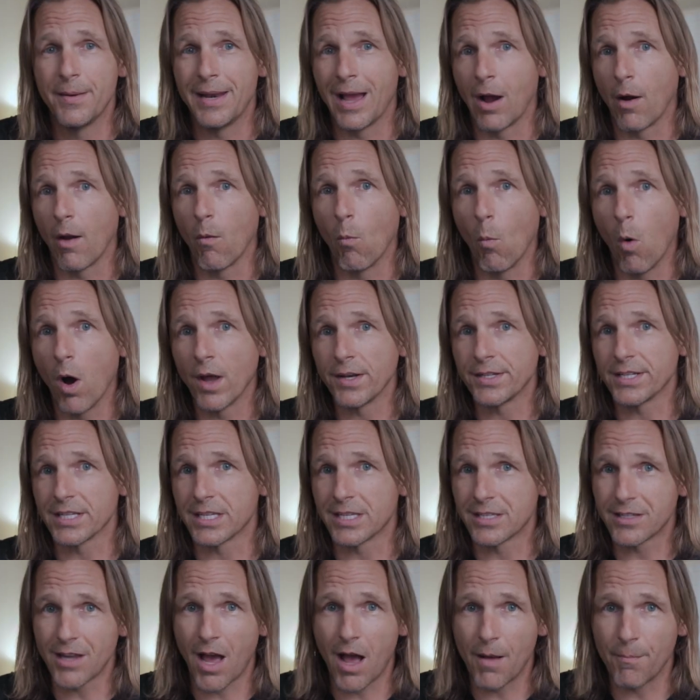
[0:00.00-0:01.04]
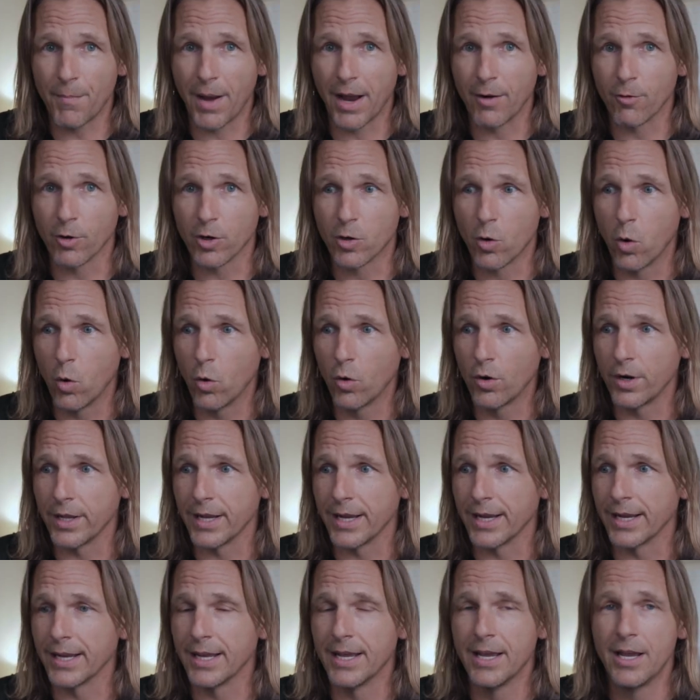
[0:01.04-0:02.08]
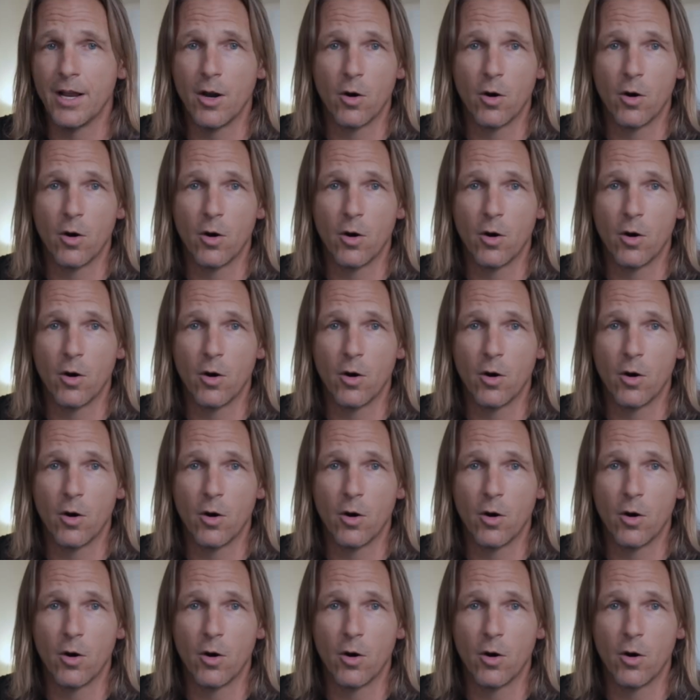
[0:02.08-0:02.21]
Now I want to stop my recording